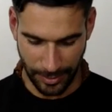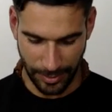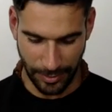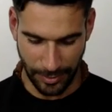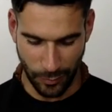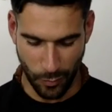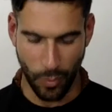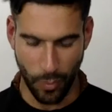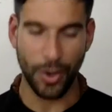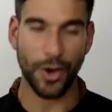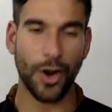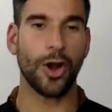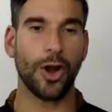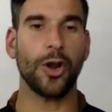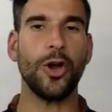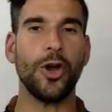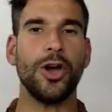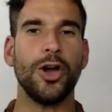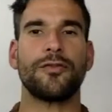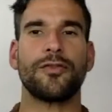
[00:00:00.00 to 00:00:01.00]
what I
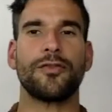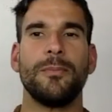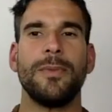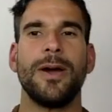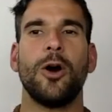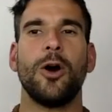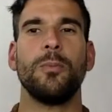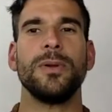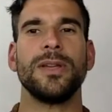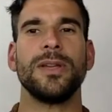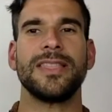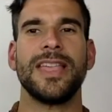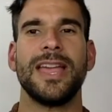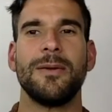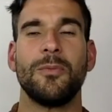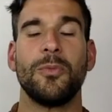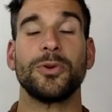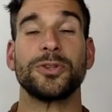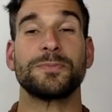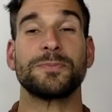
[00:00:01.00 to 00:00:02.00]
learned from helping
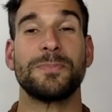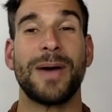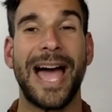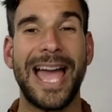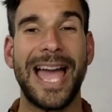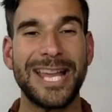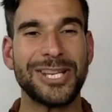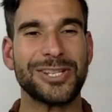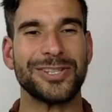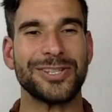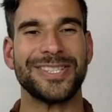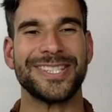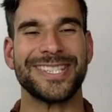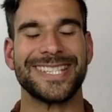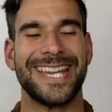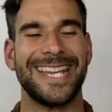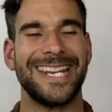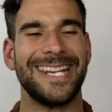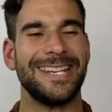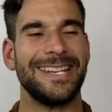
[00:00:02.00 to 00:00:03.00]
them was patience
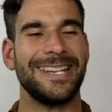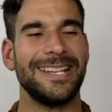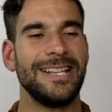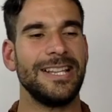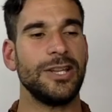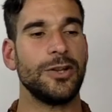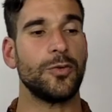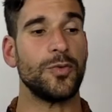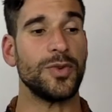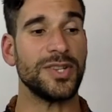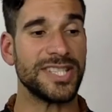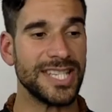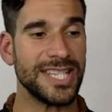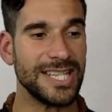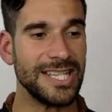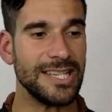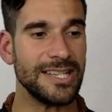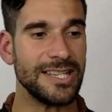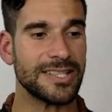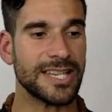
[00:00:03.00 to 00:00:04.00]
and
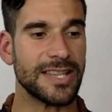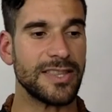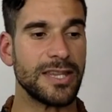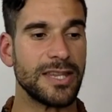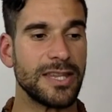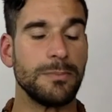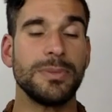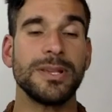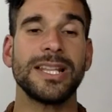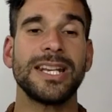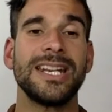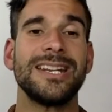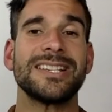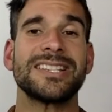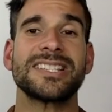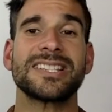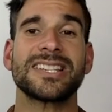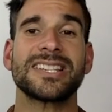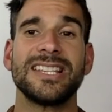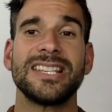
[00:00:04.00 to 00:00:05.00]
resilience, and the ability
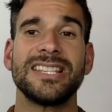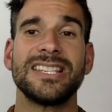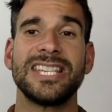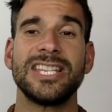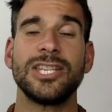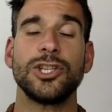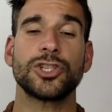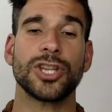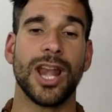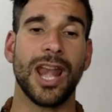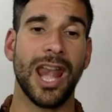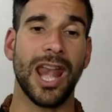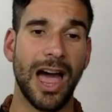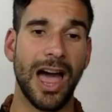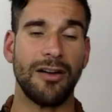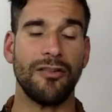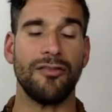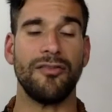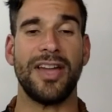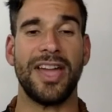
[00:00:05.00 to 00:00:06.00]
to continue to
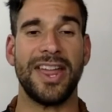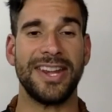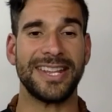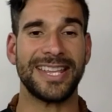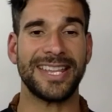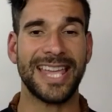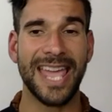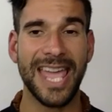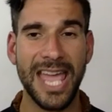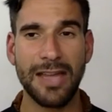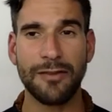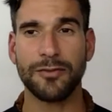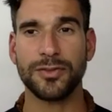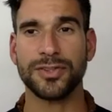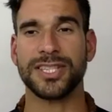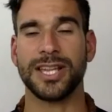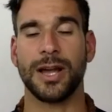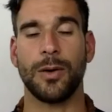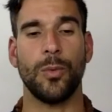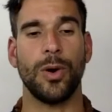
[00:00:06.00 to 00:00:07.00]
love and care for
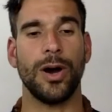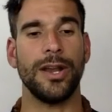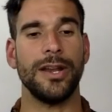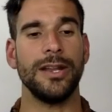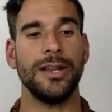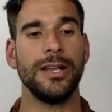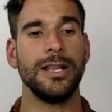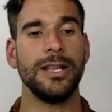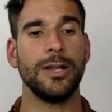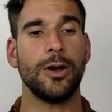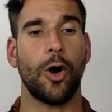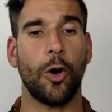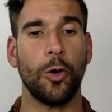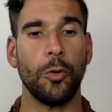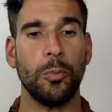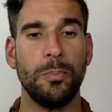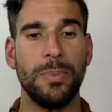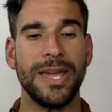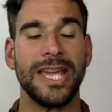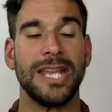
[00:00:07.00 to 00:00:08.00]
someone,
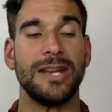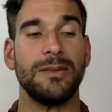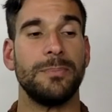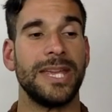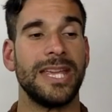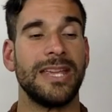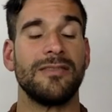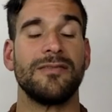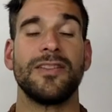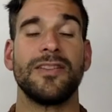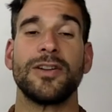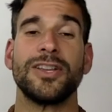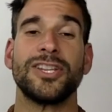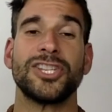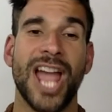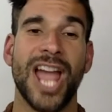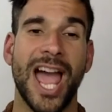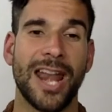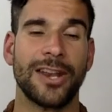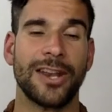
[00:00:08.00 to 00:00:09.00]
albeit being very
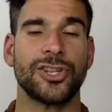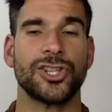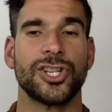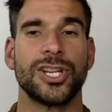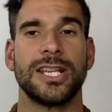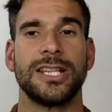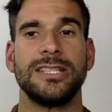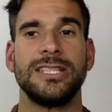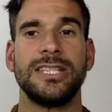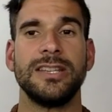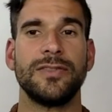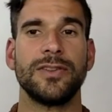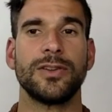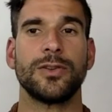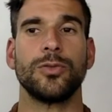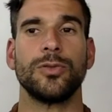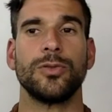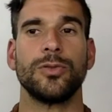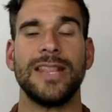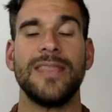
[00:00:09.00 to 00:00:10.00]
challenging and
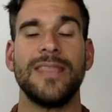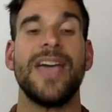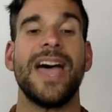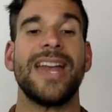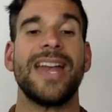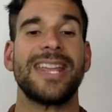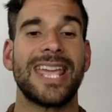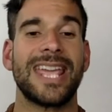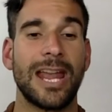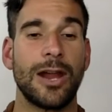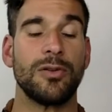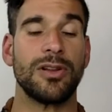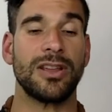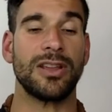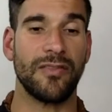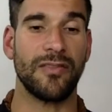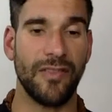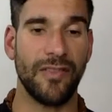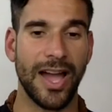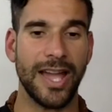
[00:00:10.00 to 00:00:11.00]
difficult in that
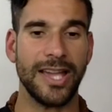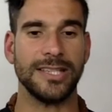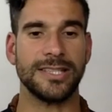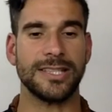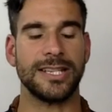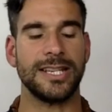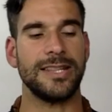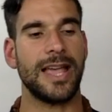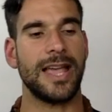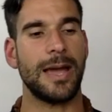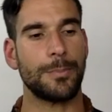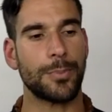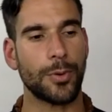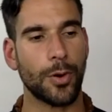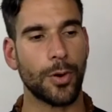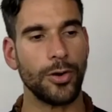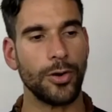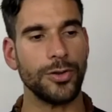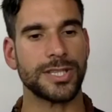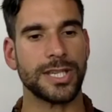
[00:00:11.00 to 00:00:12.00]
caring phase and in that
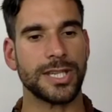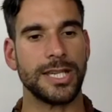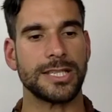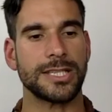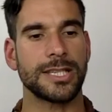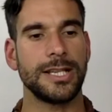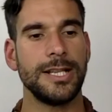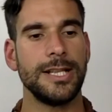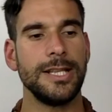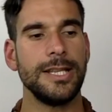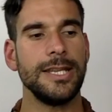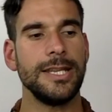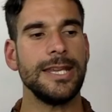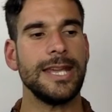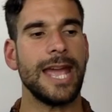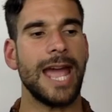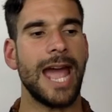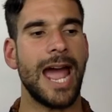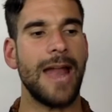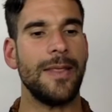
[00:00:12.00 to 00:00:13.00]
process,
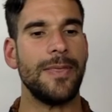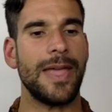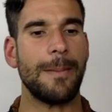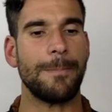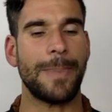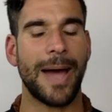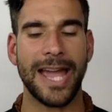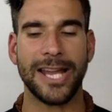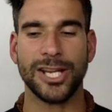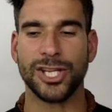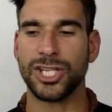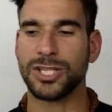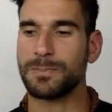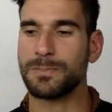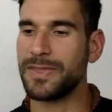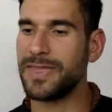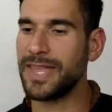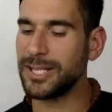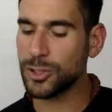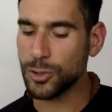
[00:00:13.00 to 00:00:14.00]
and that patience,
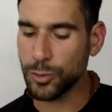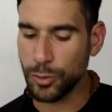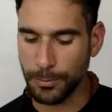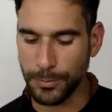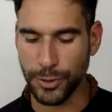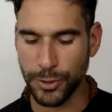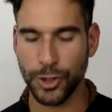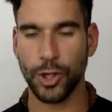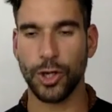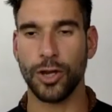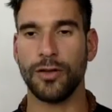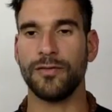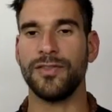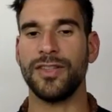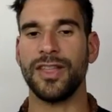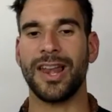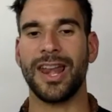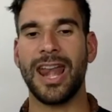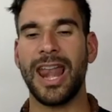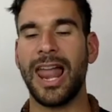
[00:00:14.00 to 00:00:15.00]
but then to observe
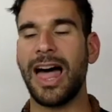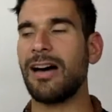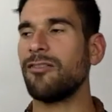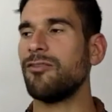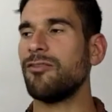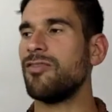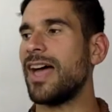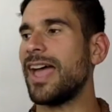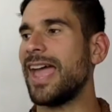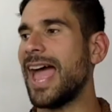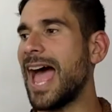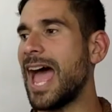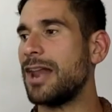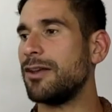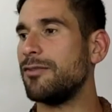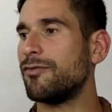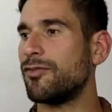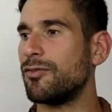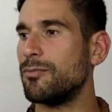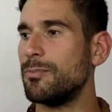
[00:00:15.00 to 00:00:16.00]
the love they
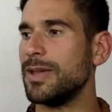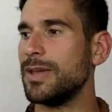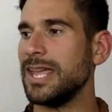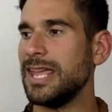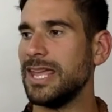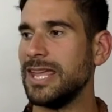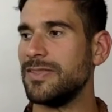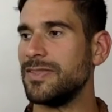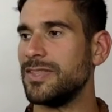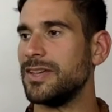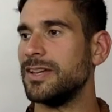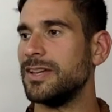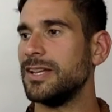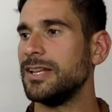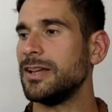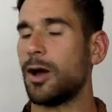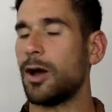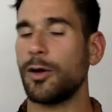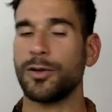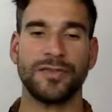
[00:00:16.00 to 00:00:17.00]
had for me. And
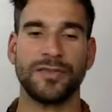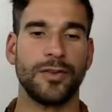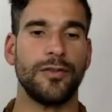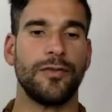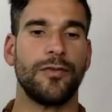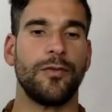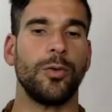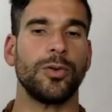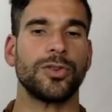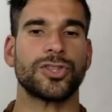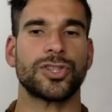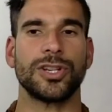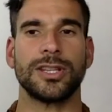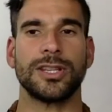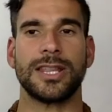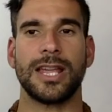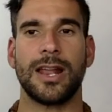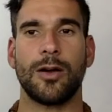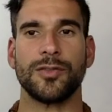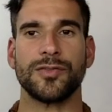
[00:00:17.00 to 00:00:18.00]
I was very
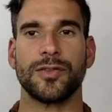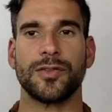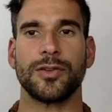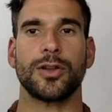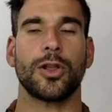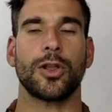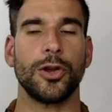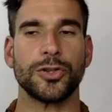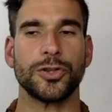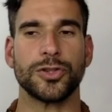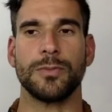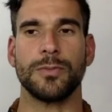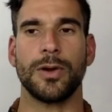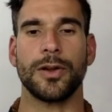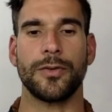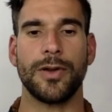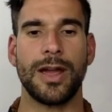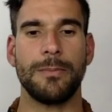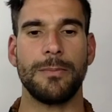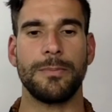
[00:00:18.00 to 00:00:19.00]
fortunate that I was very close to my
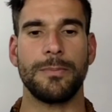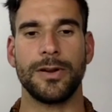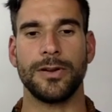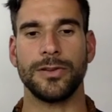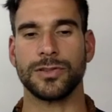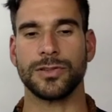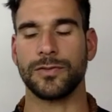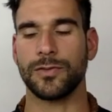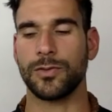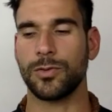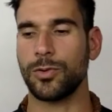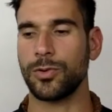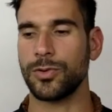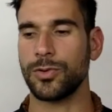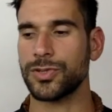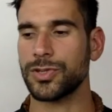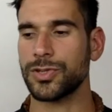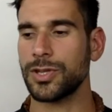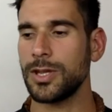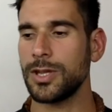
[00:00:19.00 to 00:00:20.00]
grandparents, of
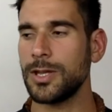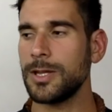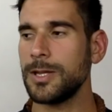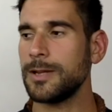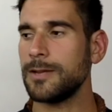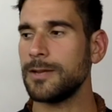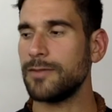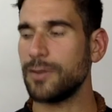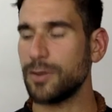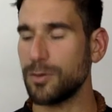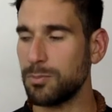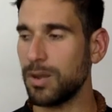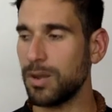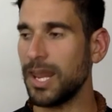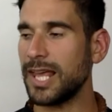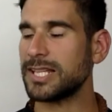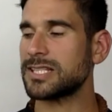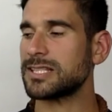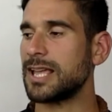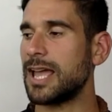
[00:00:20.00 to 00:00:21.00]
course, very
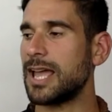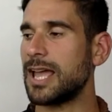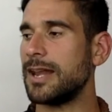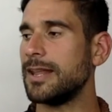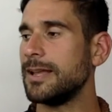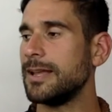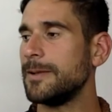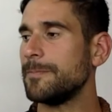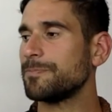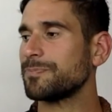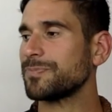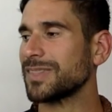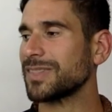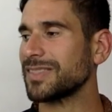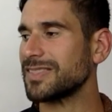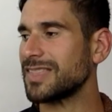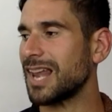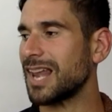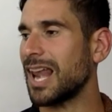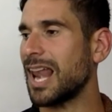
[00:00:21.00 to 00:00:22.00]
blessed, and
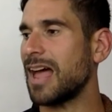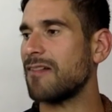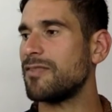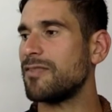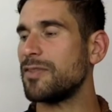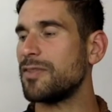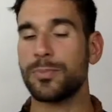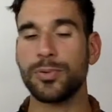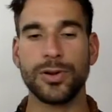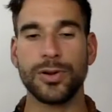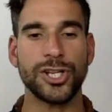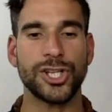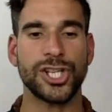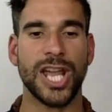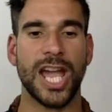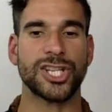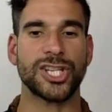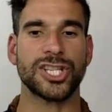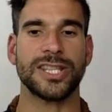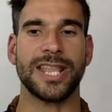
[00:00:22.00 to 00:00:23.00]
the love and
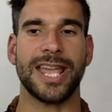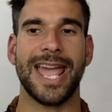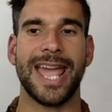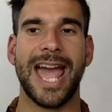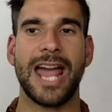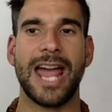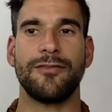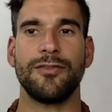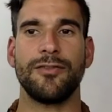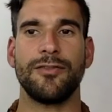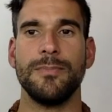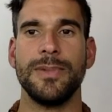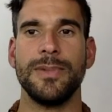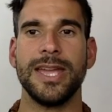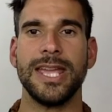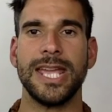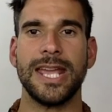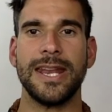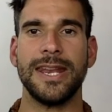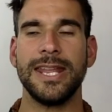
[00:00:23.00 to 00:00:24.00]
appreciation they had for
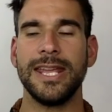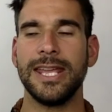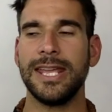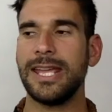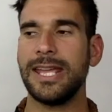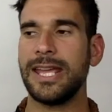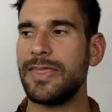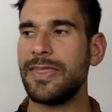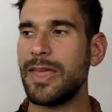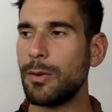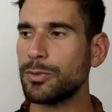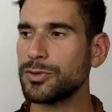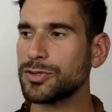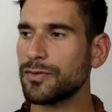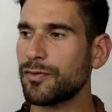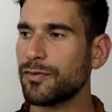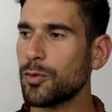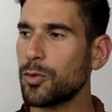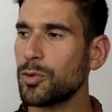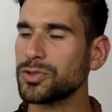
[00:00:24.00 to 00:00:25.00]
me. And that was,
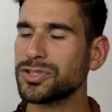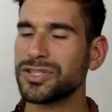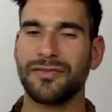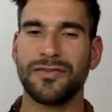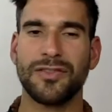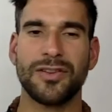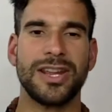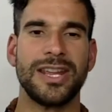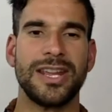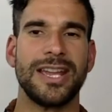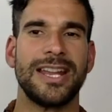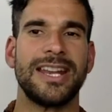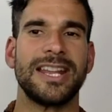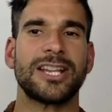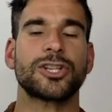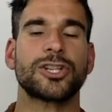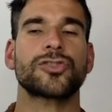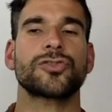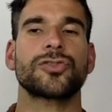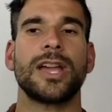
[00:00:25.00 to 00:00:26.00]
of course, an
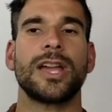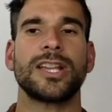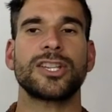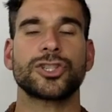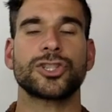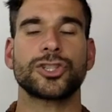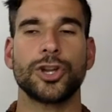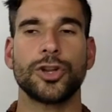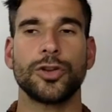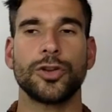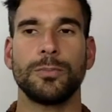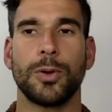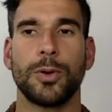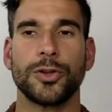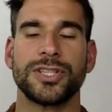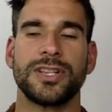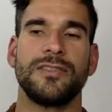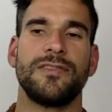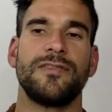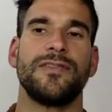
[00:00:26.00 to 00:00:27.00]
external
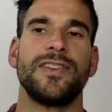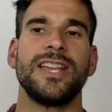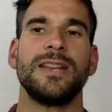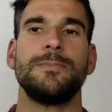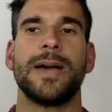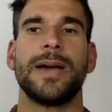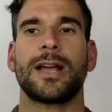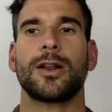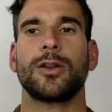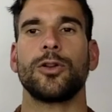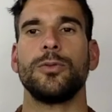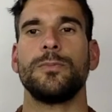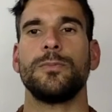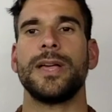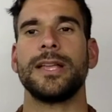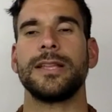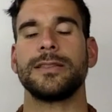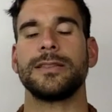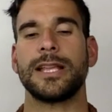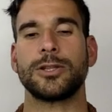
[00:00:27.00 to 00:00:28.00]
positive feedback loop
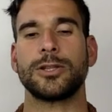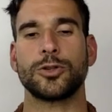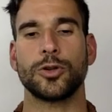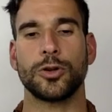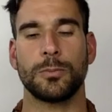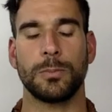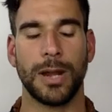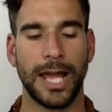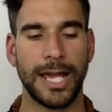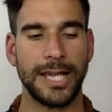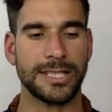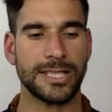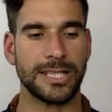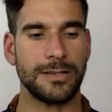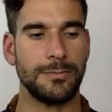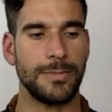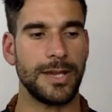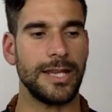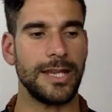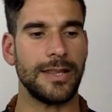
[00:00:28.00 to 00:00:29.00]
that took place
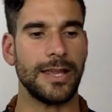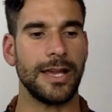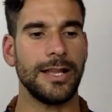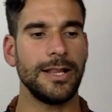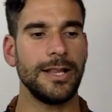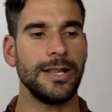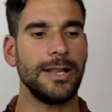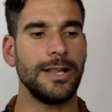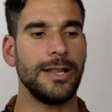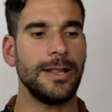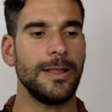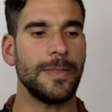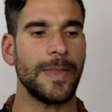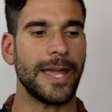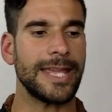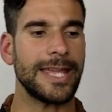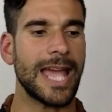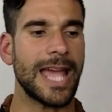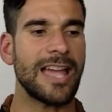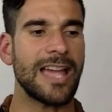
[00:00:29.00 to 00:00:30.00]
in me, that
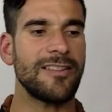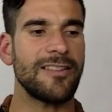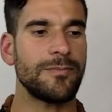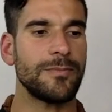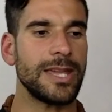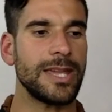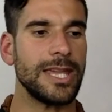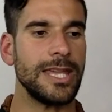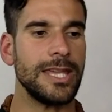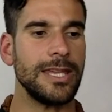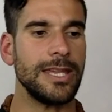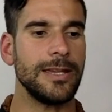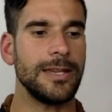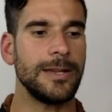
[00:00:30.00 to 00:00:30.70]
gave me